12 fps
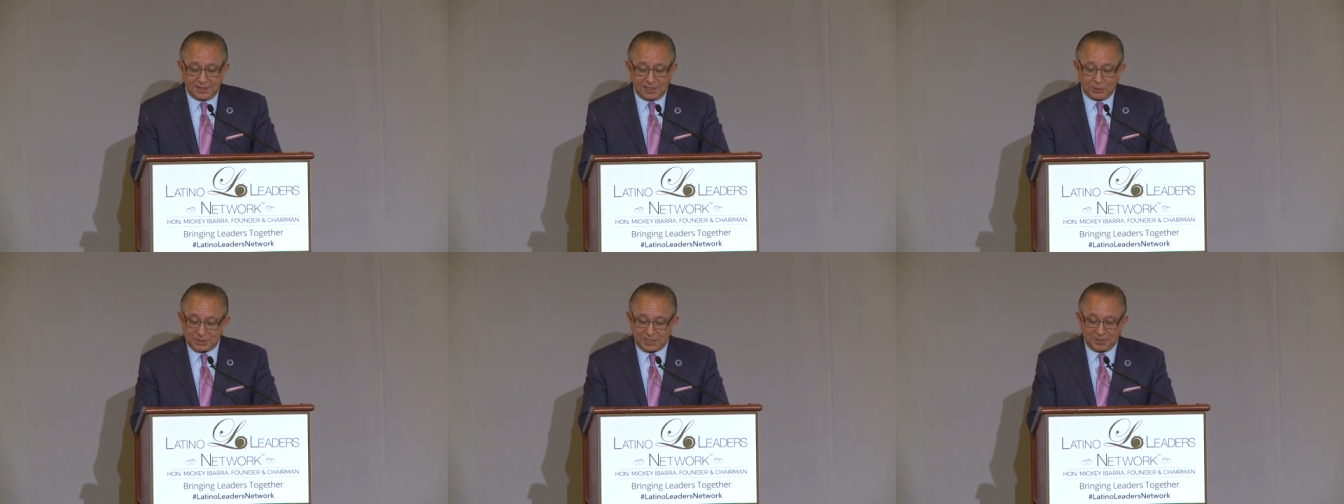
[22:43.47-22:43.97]

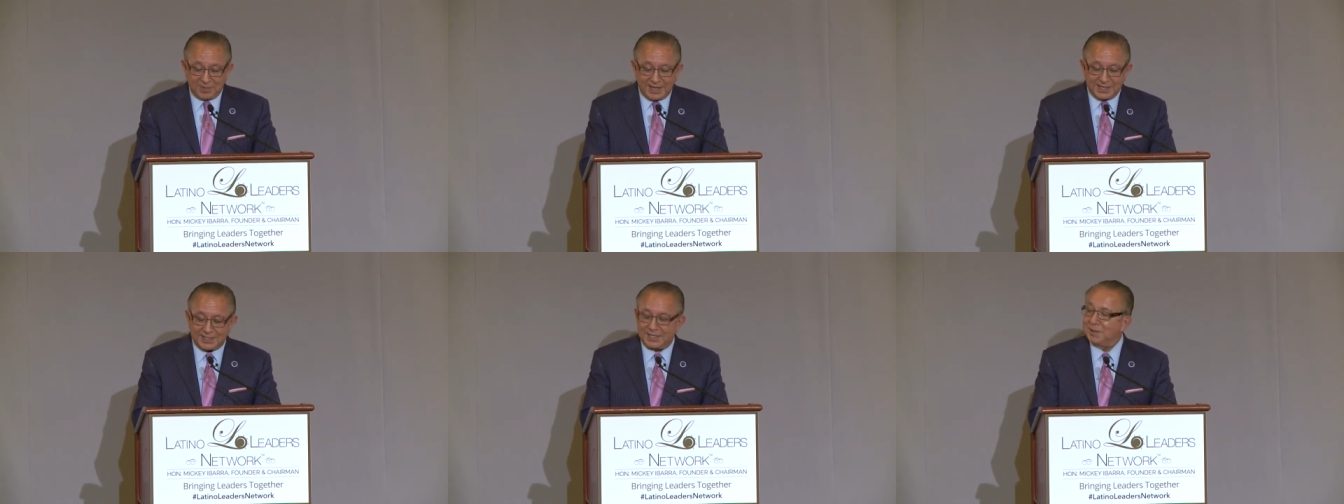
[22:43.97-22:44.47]
It was an
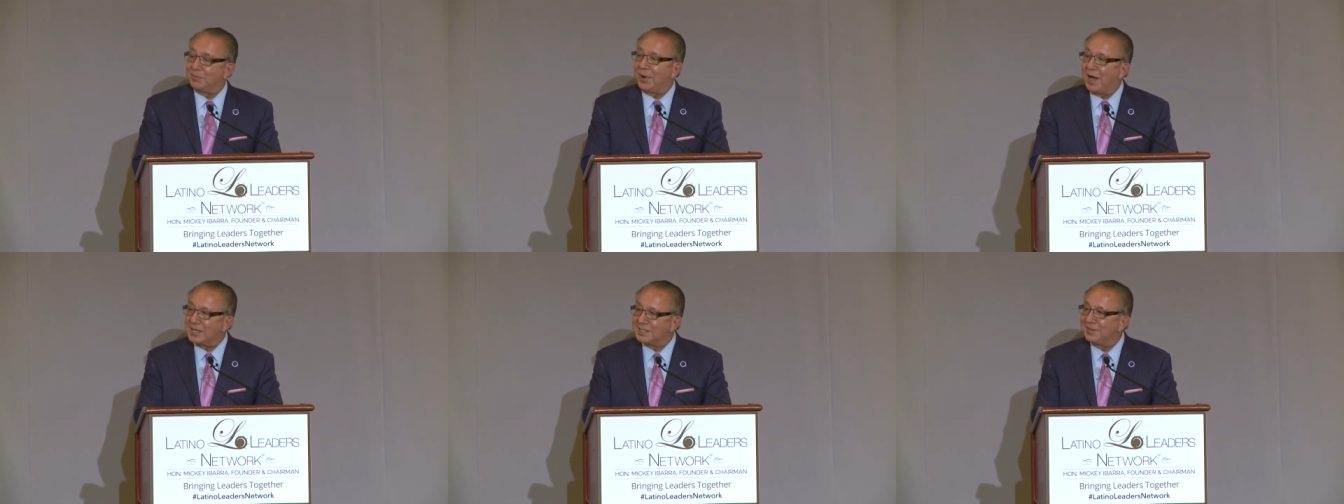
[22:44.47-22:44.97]
amazing and
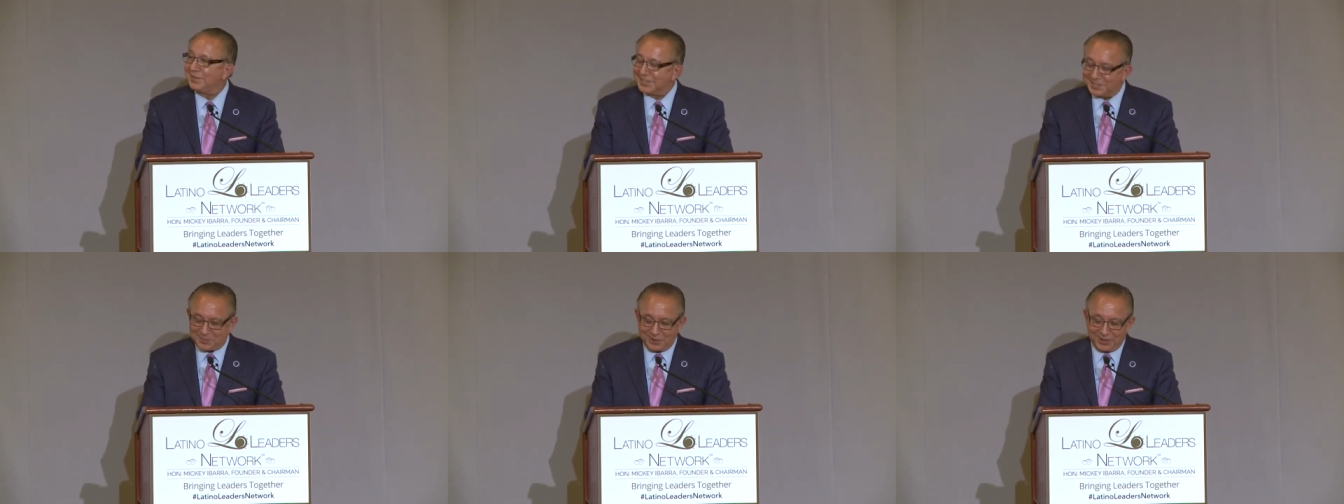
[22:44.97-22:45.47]
positive
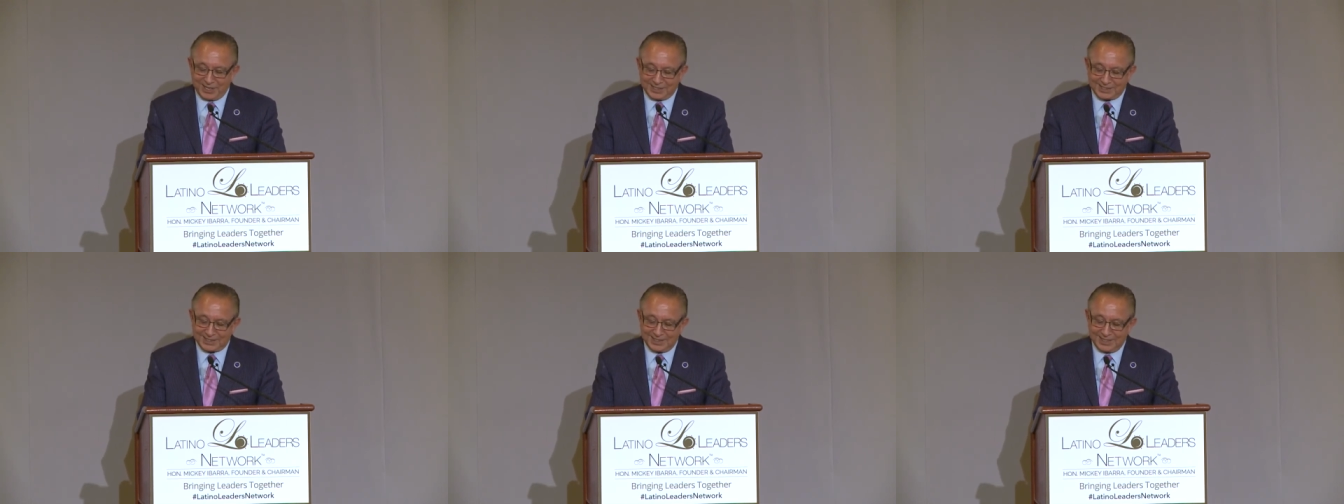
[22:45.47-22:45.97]

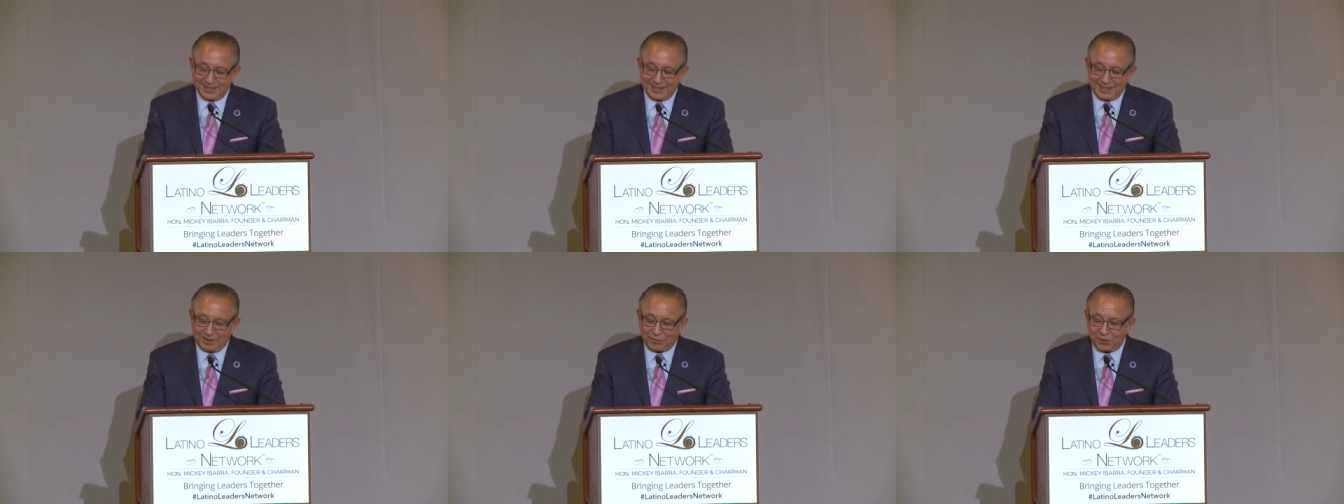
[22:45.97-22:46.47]
experience
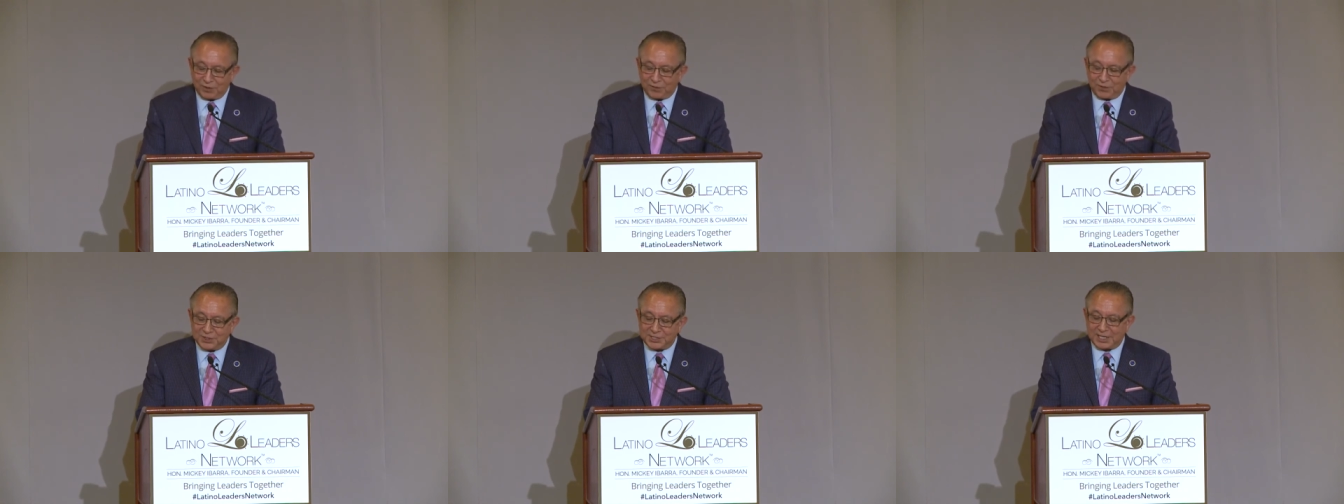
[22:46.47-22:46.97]
that for the
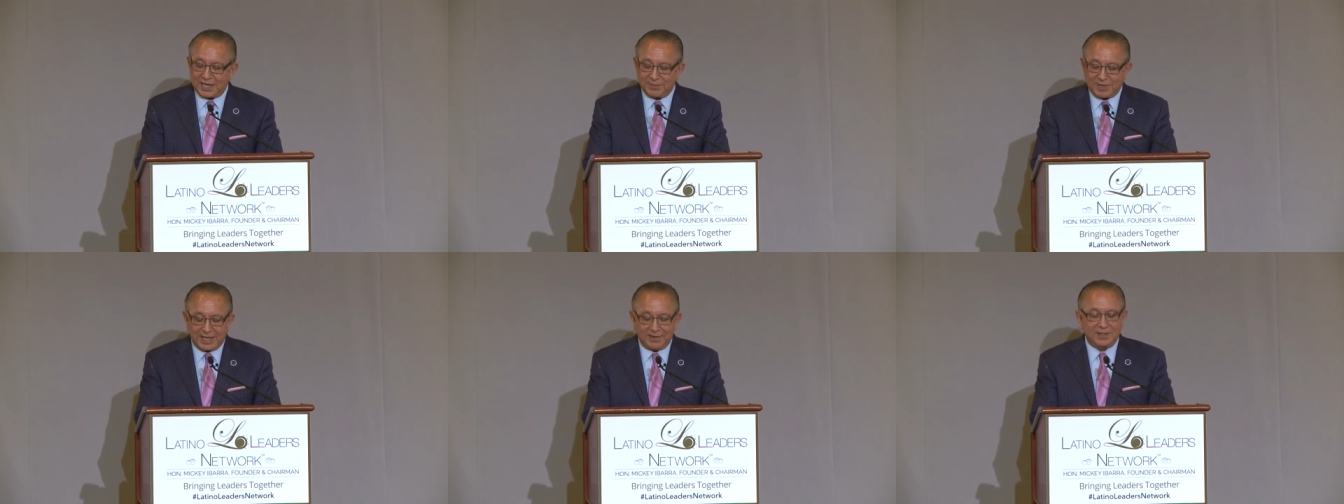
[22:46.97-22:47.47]
first
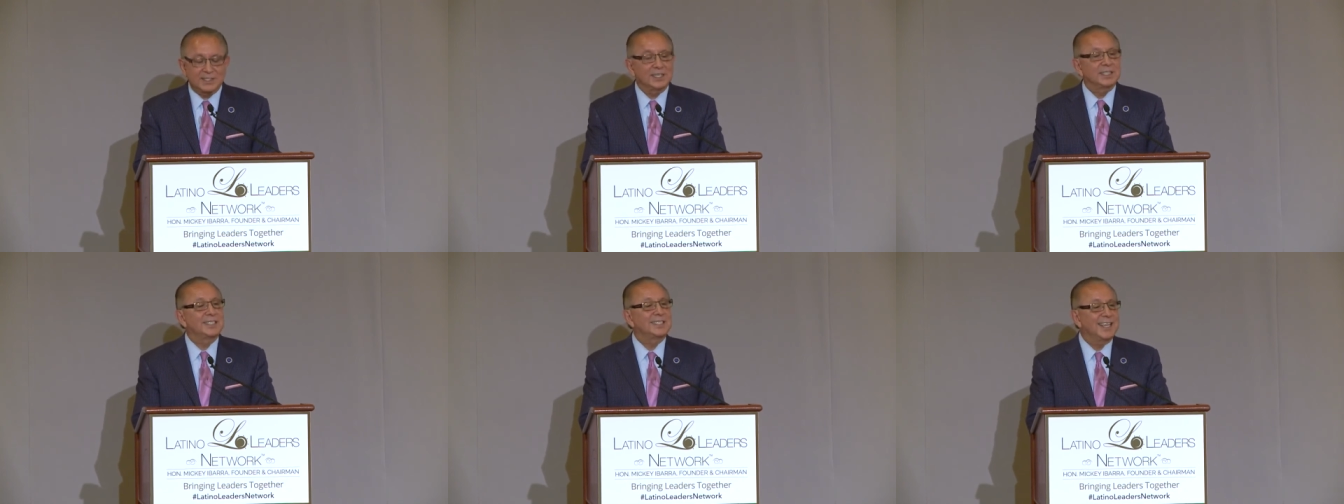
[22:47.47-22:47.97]
time gave us
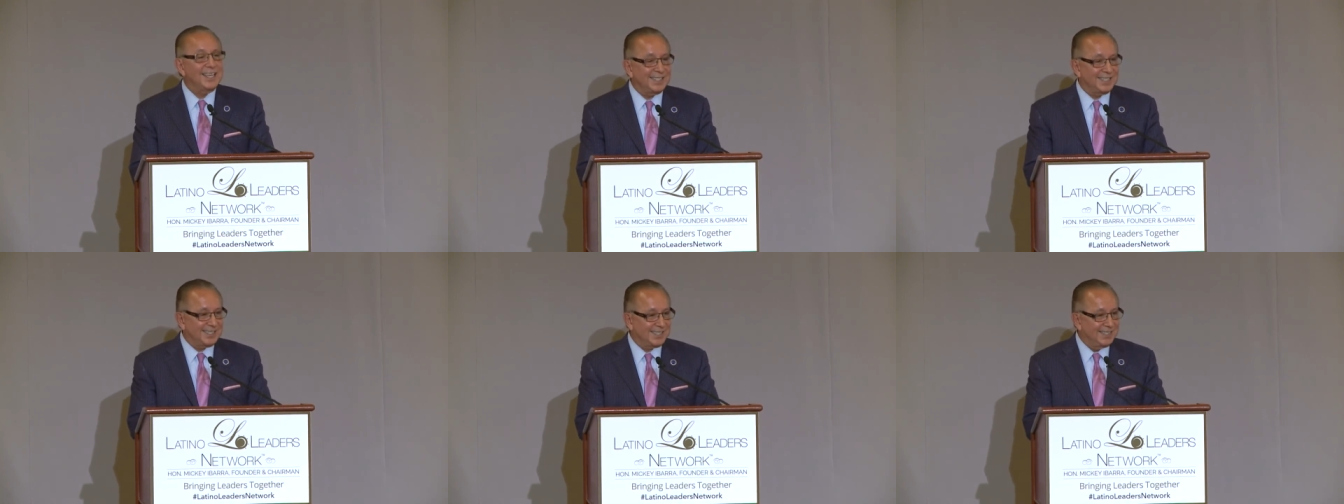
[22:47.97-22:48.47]
a
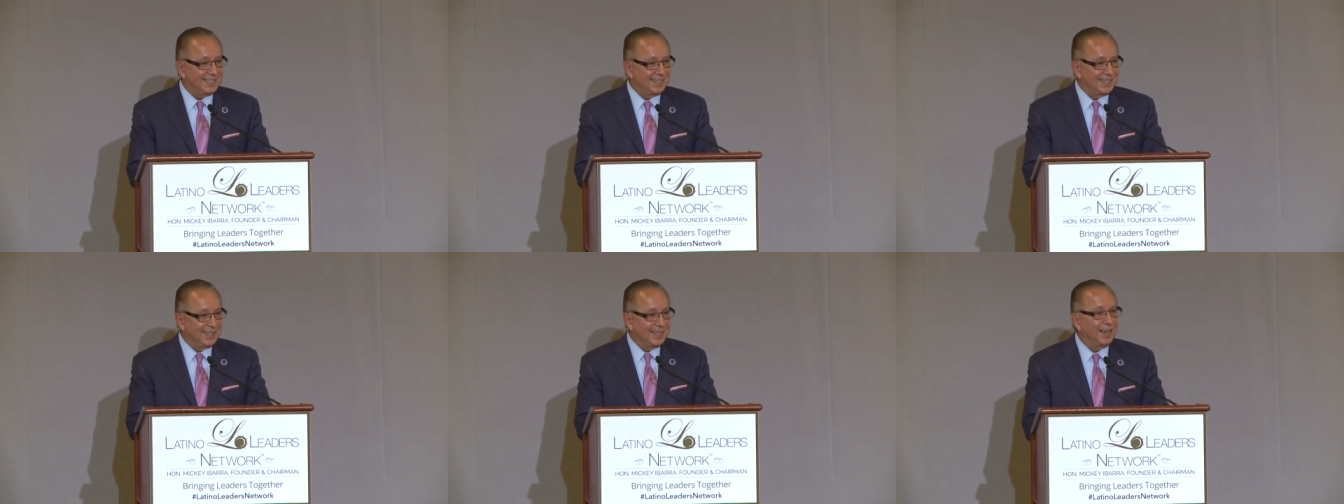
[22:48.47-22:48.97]
sense
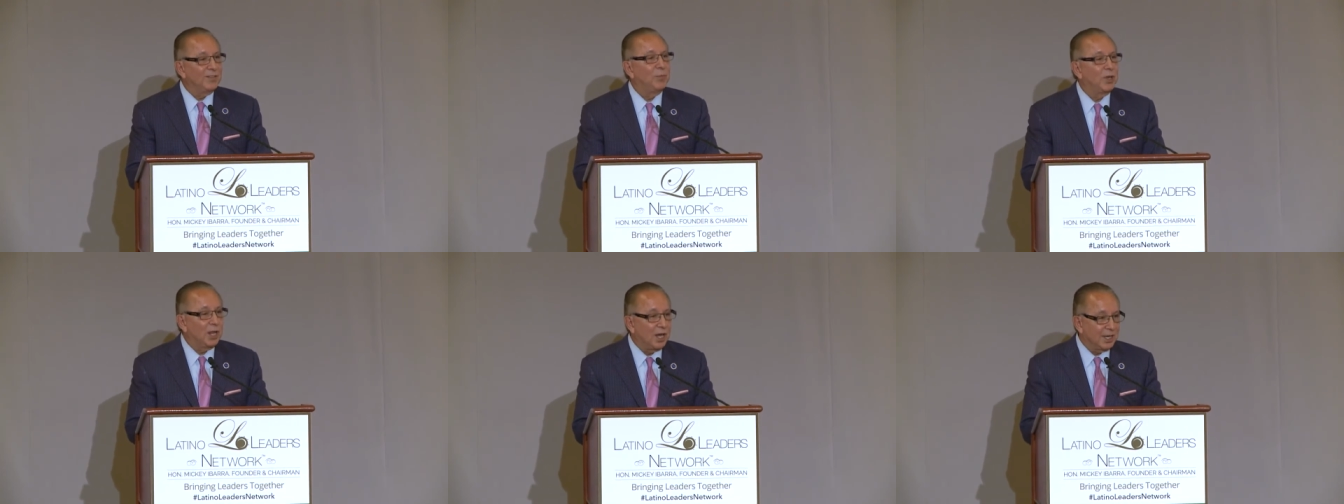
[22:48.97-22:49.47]
of
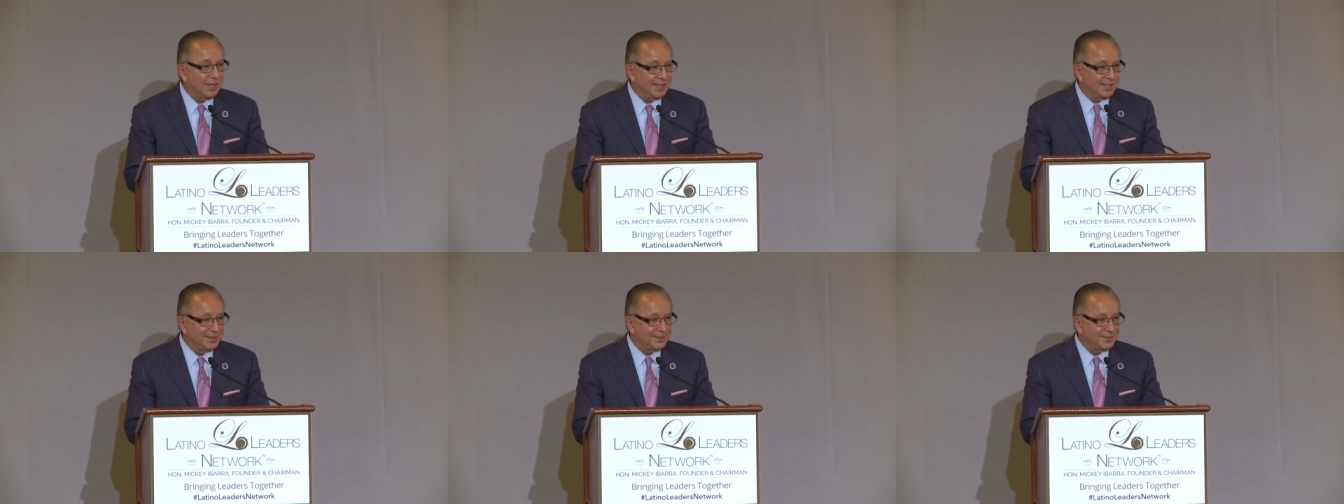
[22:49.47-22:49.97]
belonging.